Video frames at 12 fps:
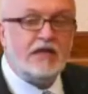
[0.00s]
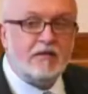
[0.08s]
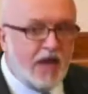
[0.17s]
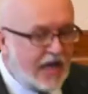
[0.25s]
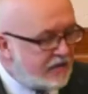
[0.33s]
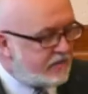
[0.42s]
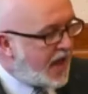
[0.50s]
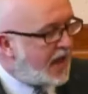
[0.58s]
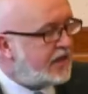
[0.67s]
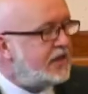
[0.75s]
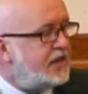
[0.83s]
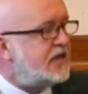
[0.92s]
made man
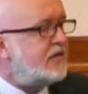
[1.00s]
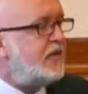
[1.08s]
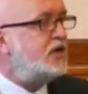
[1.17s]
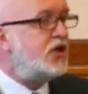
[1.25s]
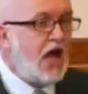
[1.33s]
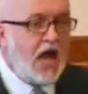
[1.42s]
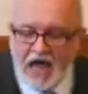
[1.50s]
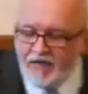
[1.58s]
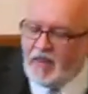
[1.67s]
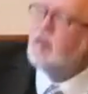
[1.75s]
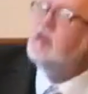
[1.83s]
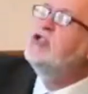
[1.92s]
in his image. And
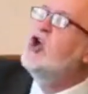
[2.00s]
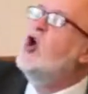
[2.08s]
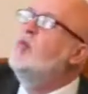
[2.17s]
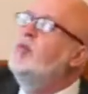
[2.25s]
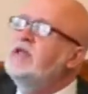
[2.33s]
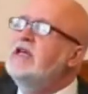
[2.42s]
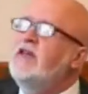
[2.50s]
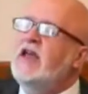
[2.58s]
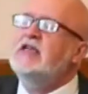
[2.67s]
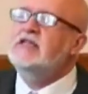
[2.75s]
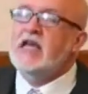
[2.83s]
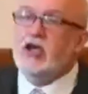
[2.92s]
there was nobody there
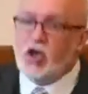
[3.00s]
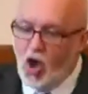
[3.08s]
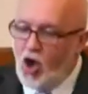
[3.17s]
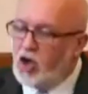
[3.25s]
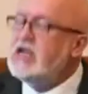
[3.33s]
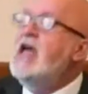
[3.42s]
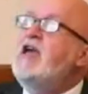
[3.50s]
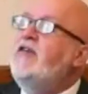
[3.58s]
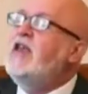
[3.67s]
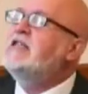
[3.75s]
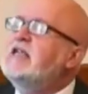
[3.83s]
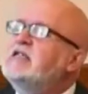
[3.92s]
saying, God,
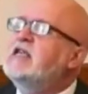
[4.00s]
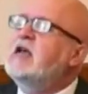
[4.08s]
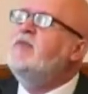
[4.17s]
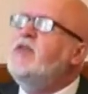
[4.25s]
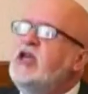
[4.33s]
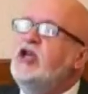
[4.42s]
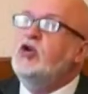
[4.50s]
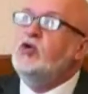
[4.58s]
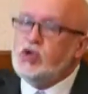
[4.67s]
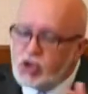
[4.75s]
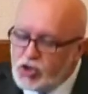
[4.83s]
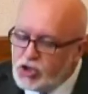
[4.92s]
this is something you
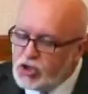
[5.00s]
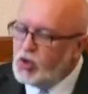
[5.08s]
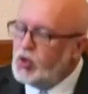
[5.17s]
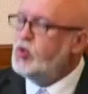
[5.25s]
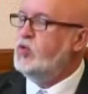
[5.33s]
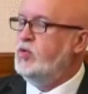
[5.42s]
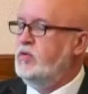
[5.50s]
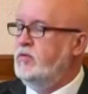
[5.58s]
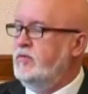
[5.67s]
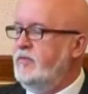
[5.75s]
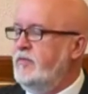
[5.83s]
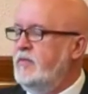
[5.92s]
should do.
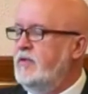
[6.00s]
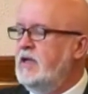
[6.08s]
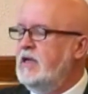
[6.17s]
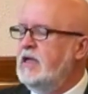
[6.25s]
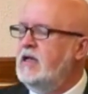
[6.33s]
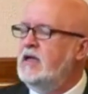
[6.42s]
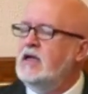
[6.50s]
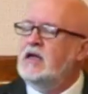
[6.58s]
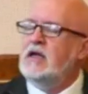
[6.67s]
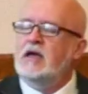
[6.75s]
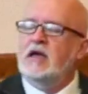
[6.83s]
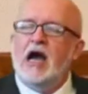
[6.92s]

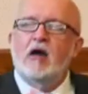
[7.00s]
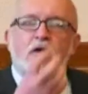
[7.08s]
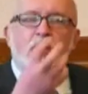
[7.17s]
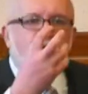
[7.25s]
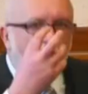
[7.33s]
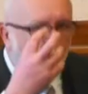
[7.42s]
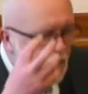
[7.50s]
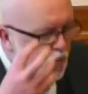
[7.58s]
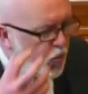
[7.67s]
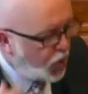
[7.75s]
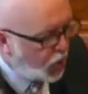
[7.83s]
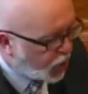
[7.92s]
Our God
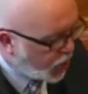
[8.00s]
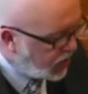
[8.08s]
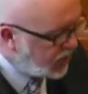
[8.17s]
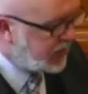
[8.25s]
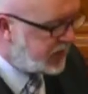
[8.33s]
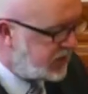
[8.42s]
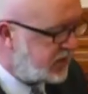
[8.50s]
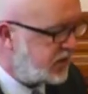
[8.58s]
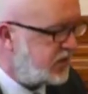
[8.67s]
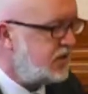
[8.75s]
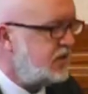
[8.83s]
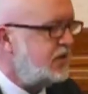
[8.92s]
works
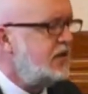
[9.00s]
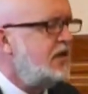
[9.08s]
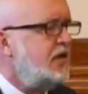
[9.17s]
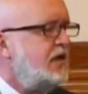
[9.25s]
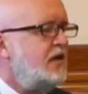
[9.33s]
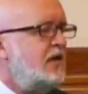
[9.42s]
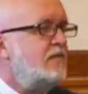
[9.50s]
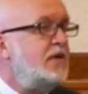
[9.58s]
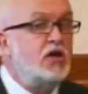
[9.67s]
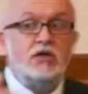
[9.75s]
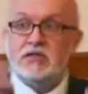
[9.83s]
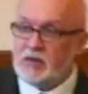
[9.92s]

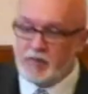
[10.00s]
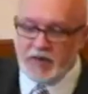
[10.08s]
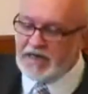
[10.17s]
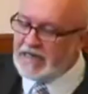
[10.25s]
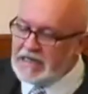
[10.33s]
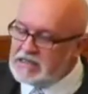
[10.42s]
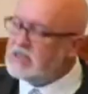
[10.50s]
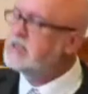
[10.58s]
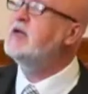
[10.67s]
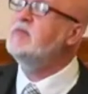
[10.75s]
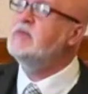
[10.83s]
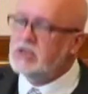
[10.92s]
because it pleases
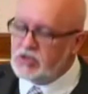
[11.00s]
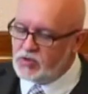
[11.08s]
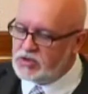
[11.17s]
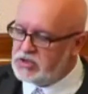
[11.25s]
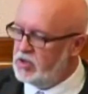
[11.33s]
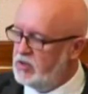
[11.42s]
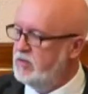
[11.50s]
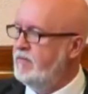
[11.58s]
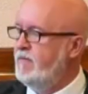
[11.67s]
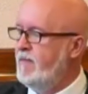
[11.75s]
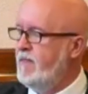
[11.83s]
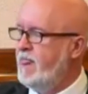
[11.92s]
him to do so.
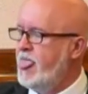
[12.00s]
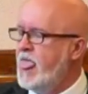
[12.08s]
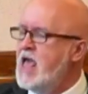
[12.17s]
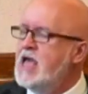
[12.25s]
He